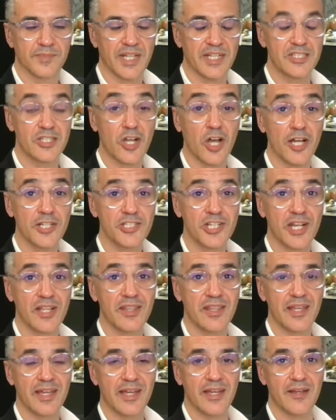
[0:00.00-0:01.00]
Kai Chen
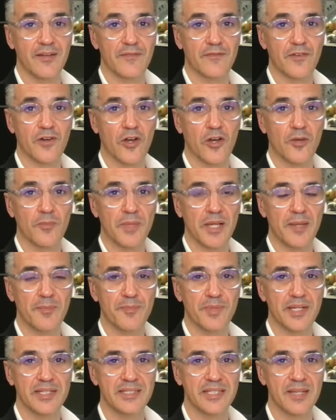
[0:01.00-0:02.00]
there from
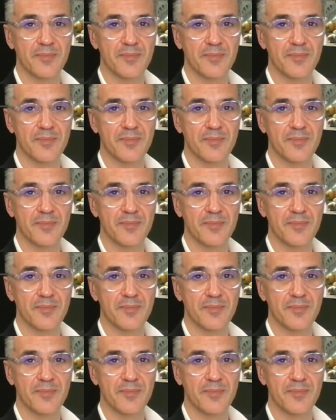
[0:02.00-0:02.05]
MPC